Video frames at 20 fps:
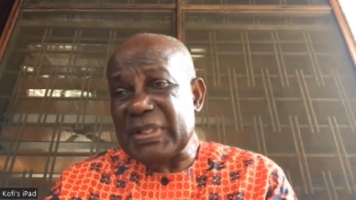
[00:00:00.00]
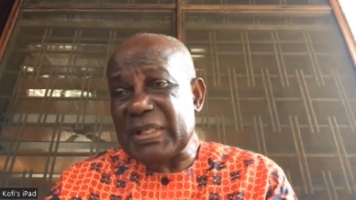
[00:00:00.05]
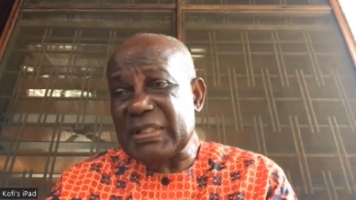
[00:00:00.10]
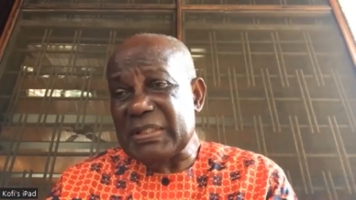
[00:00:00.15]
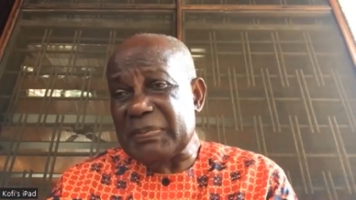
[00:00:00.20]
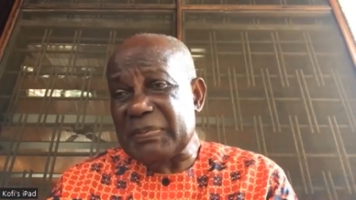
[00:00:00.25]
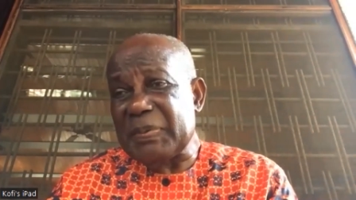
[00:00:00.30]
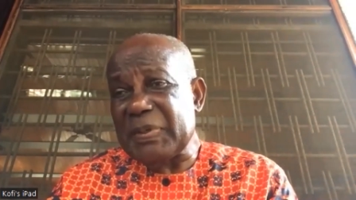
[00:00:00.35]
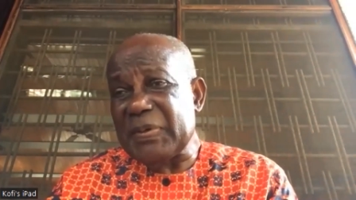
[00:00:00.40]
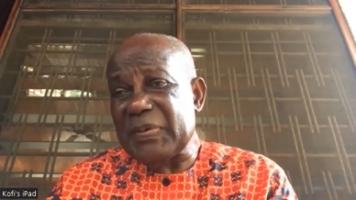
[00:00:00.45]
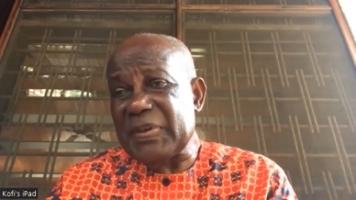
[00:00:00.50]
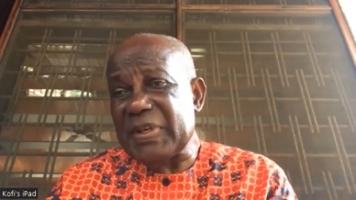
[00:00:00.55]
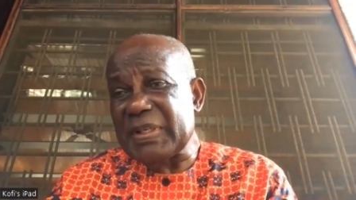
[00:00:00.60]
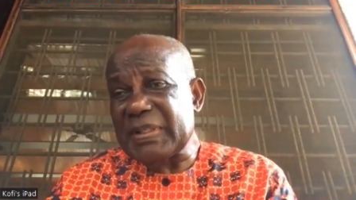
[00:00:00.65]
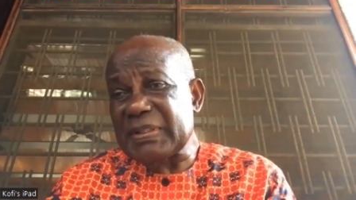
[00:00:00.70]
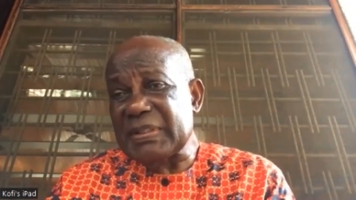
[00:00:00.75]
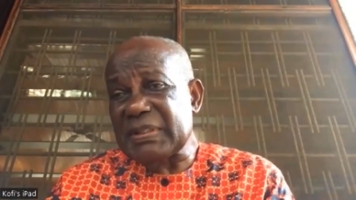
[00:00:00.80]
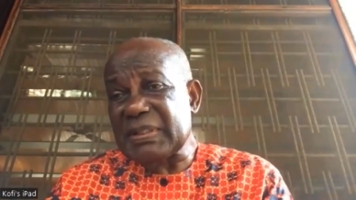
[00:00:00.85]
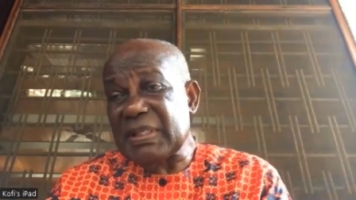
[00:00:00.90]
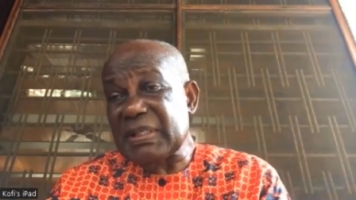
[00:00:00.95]

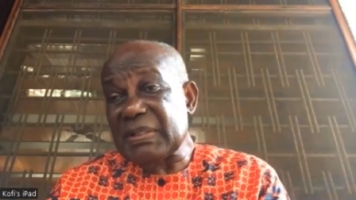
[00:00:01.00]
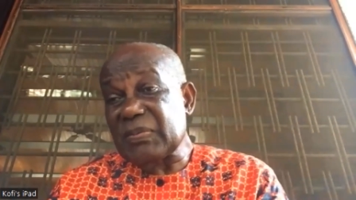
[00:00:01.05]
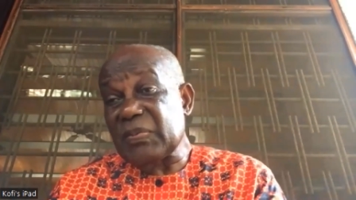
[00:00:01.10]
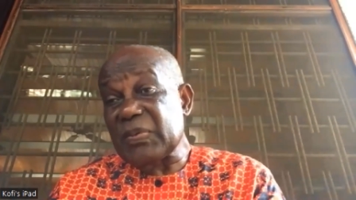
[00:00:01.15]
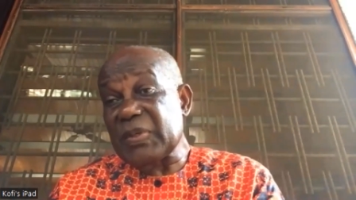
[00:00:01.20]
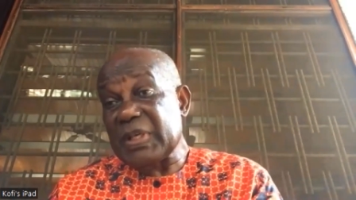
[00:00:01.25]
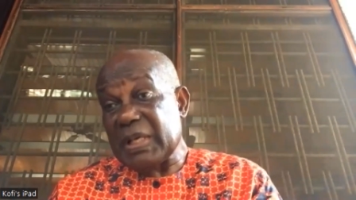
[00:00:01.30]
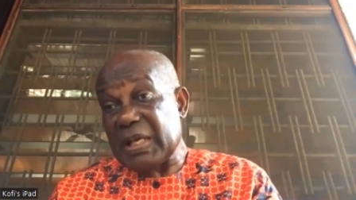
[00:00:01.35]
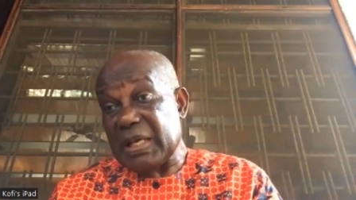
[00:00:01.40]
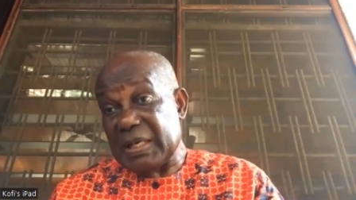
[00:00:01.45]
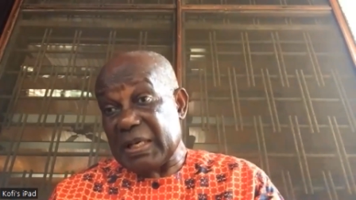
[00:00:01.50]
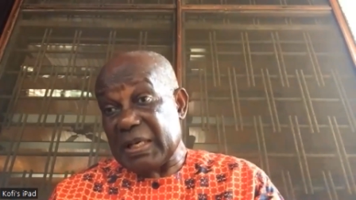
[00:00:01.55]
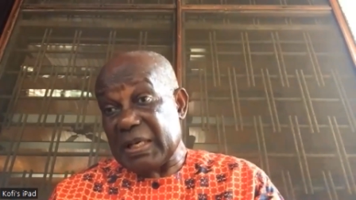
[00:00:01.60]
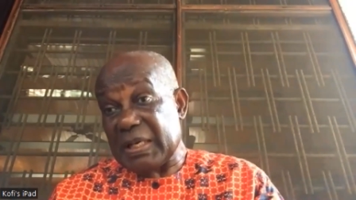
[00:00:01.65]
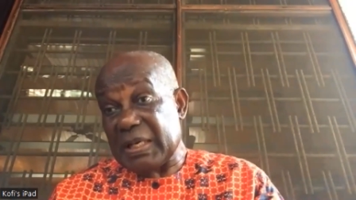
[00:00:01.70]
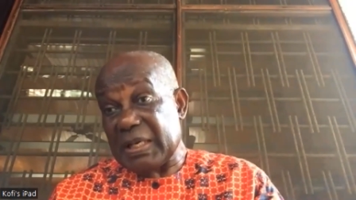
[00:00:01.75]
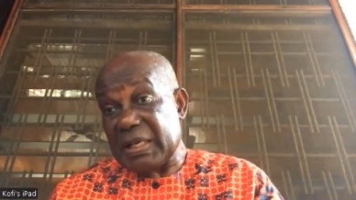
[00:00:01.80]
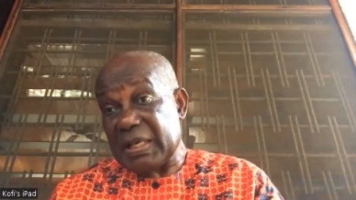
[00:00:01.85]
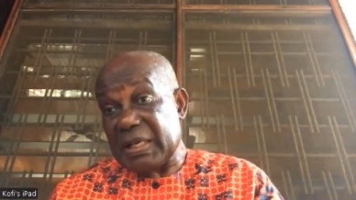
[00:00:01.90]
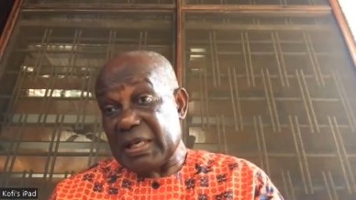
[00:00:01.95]
experience that we had,
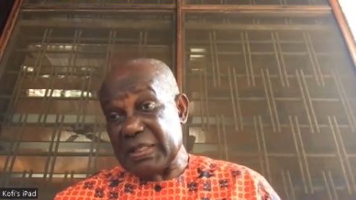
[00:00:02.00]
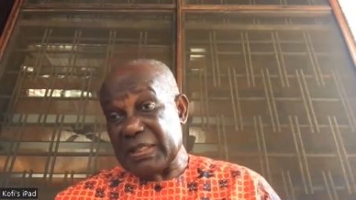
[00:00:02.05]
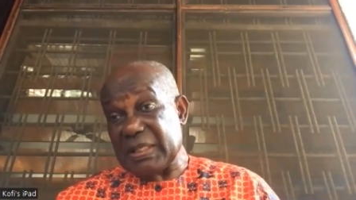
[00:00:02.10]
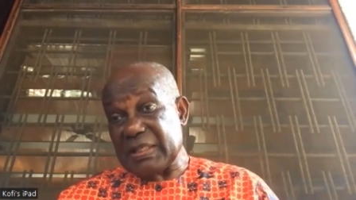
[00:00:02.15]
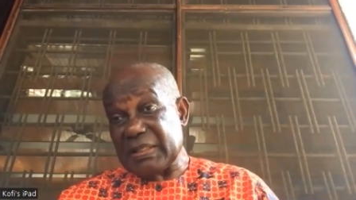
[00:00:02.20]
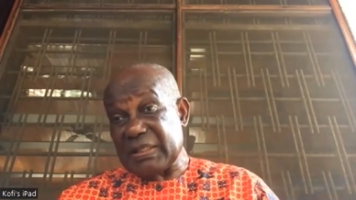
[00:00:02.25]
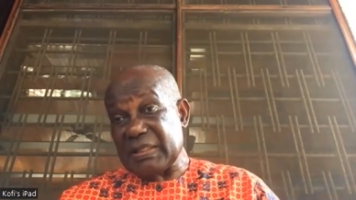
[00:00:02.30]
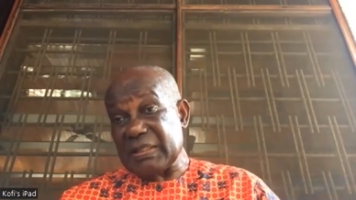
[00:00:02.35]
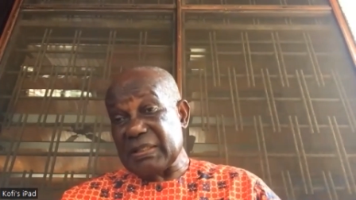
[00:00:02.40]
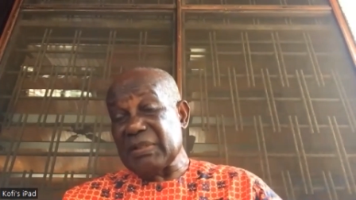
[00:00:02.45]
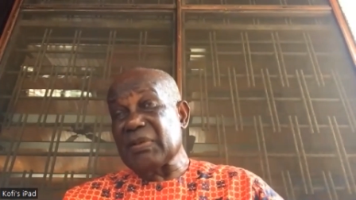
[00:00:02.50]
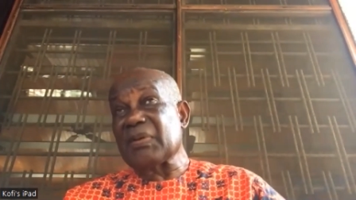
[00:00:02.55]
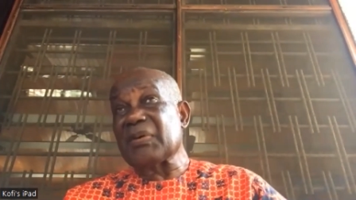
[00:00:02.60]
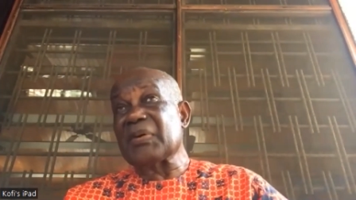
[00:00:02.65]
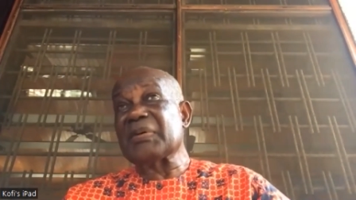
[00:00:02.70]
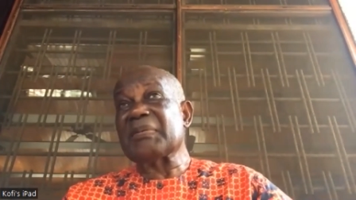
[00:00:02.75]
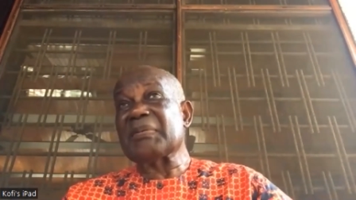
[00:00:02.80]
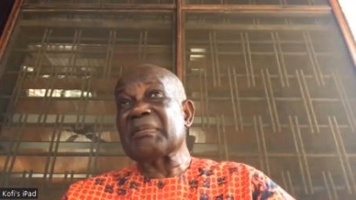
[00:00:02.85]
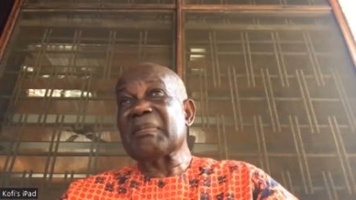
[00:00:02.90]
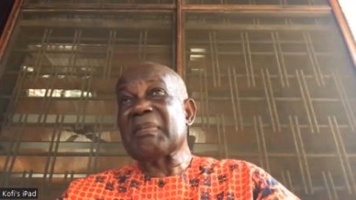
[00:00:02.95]
we shared mm -hmm. at
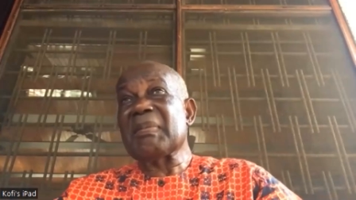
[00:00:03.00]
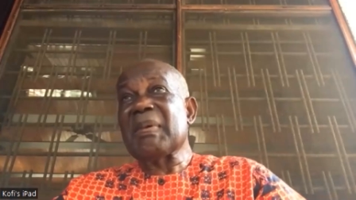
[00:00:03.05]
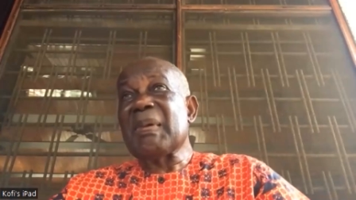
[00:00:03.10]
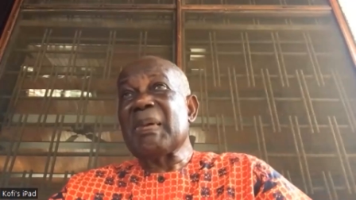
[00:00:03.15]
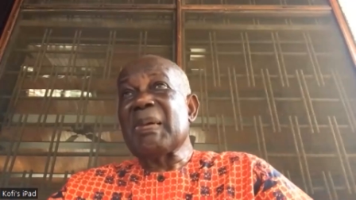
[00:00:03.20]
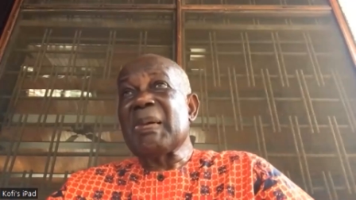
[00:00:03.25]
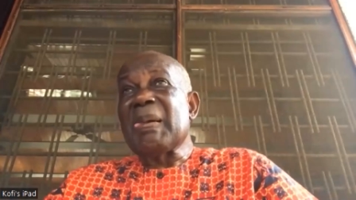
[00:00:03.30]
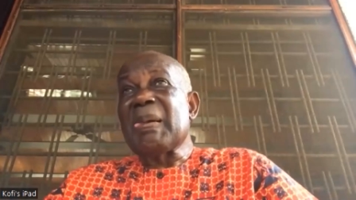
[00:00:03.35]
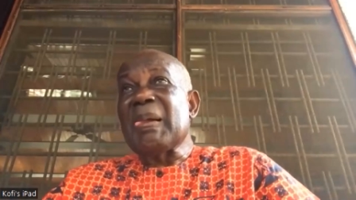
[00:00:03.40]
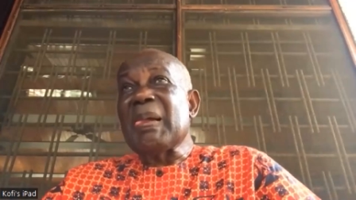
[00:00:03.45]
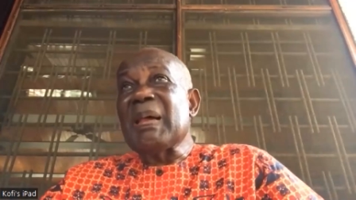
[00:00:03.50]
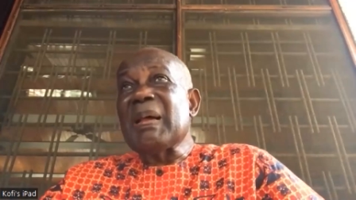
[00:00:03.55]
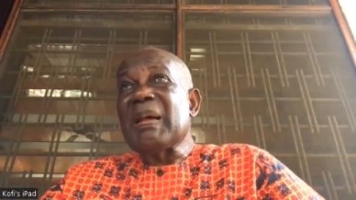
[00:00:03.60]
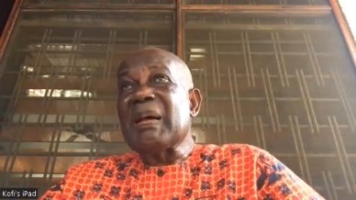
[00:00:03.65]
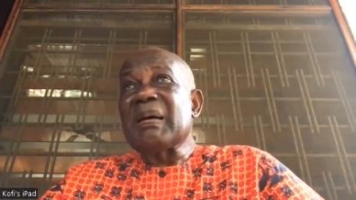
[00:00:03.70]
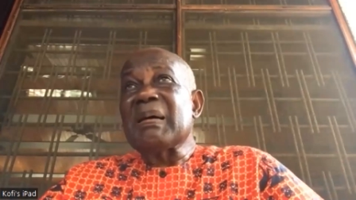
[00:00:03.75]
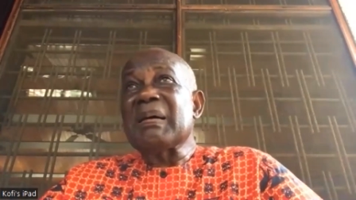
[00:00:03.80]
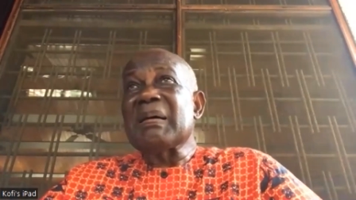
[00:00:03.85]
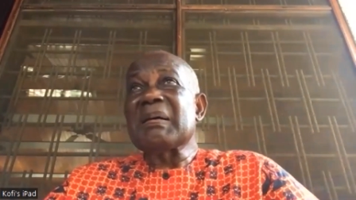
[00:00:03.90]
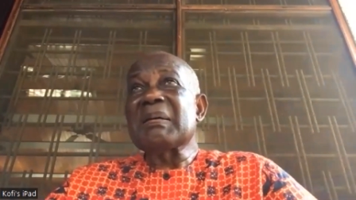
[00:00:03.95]
Legon,
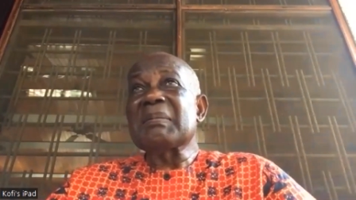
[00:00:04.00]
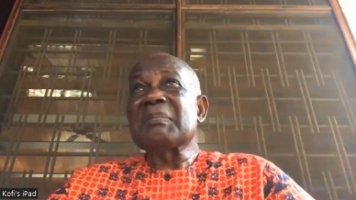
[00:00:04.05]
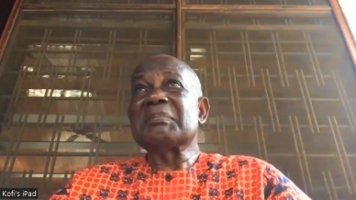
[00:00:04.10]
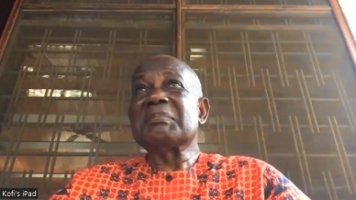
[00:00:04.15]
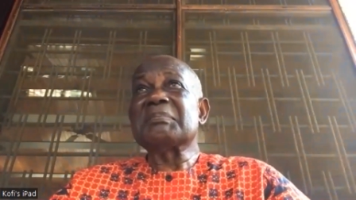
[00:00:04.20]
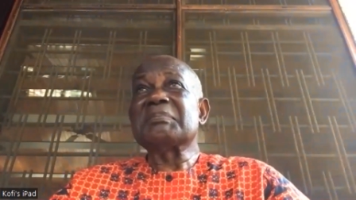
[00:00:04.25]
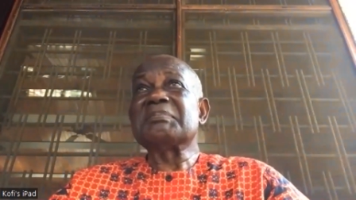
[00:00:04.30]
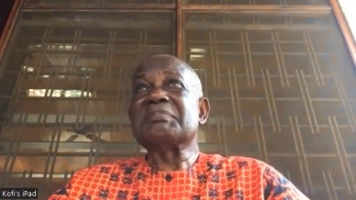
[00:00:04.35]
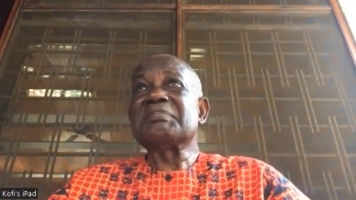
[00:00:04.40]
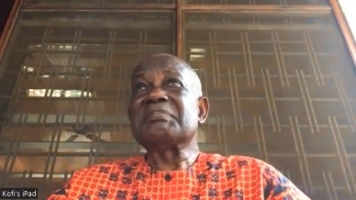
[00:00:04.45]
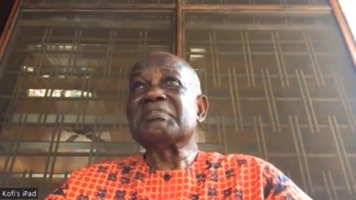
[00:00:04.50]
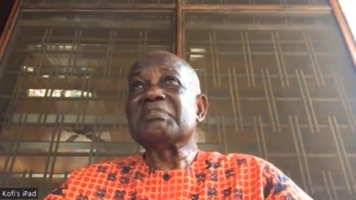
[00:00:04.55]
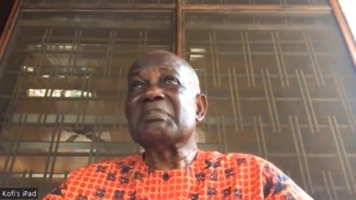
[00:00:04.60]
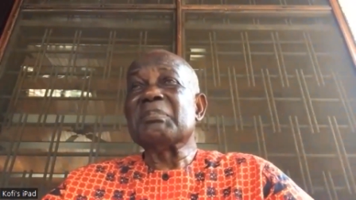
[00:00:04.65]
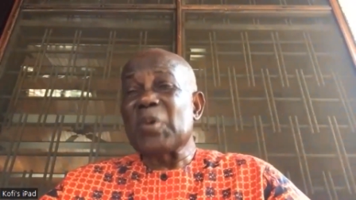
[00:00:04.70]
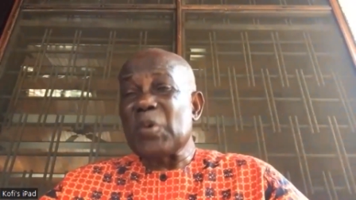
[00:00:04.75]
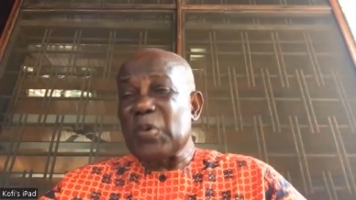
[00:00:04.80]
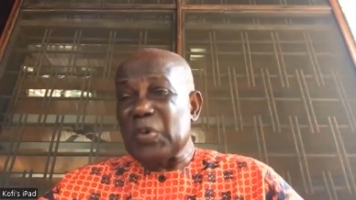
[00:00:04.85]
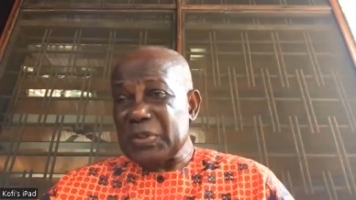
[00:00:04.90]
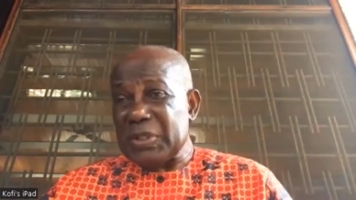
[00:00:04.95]
um,
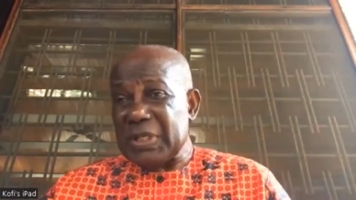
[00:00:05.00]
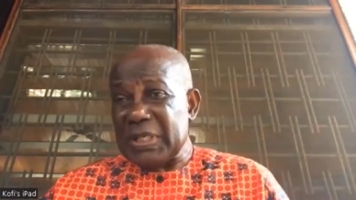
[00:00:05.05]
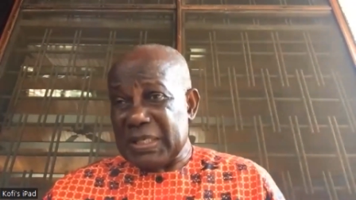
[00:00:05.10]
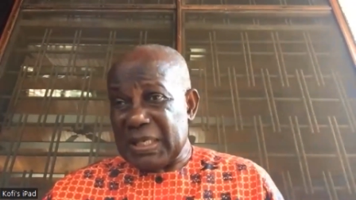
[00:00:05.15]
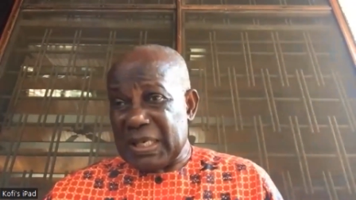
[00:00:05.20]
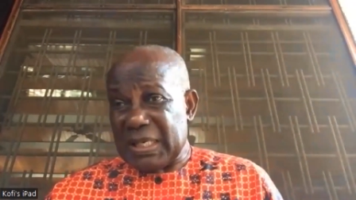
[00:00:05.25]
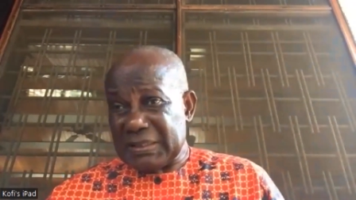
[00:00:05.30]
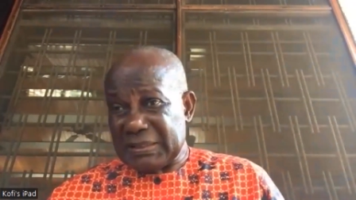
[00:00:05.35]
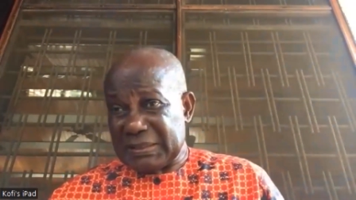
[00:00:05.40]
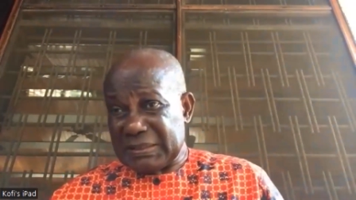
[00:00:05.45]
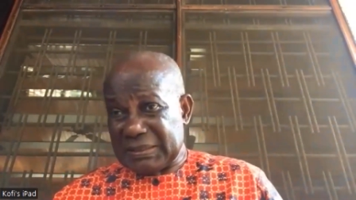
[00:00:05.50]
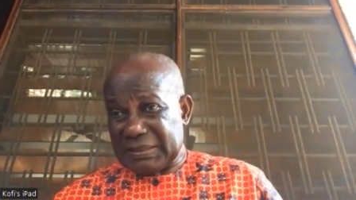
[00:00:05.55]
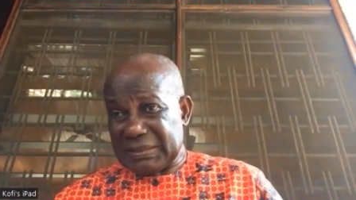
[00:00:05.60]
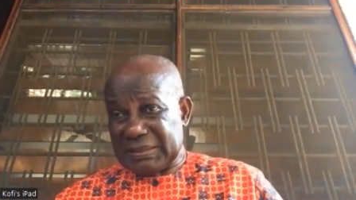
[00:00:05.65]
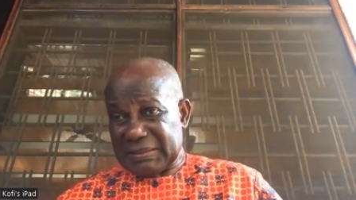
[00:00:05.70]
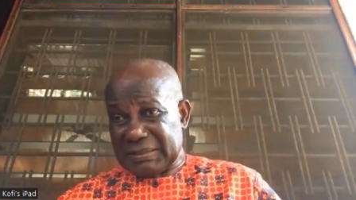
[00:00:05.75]
molded us